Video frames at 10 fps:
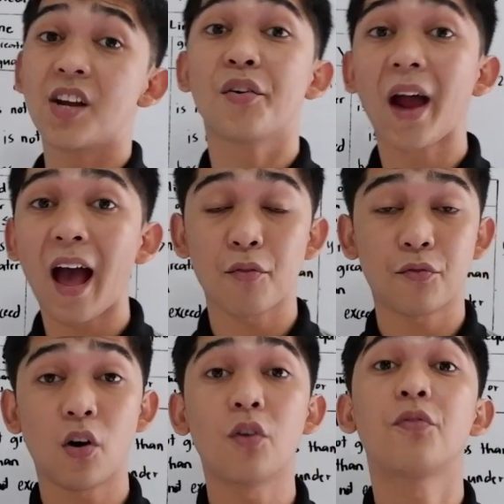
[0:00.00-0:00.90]
the graph
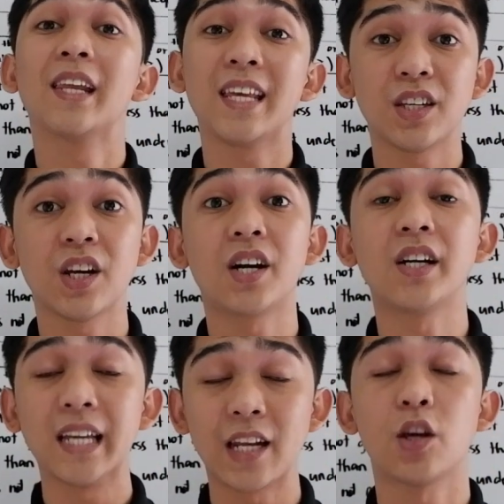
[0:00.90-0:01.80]
of
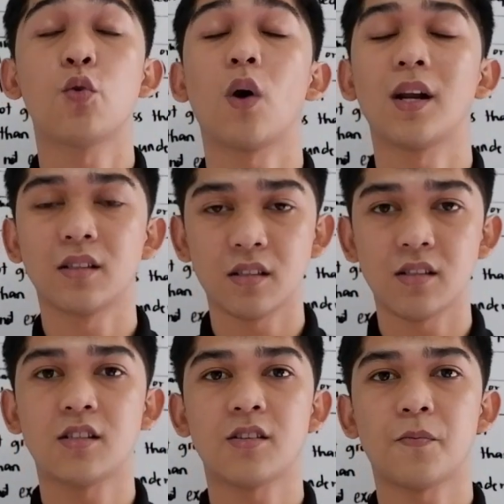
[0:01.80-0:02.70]
linear
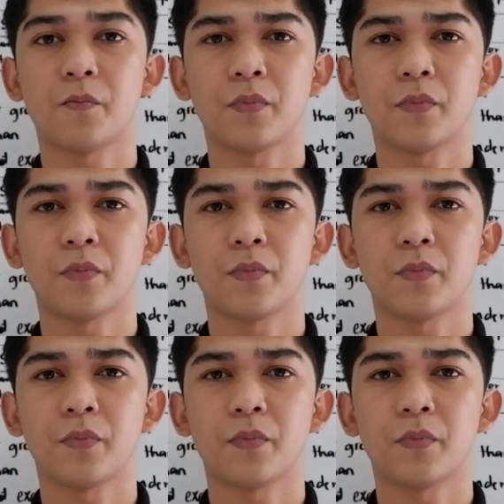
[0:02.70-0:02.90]
inequalities.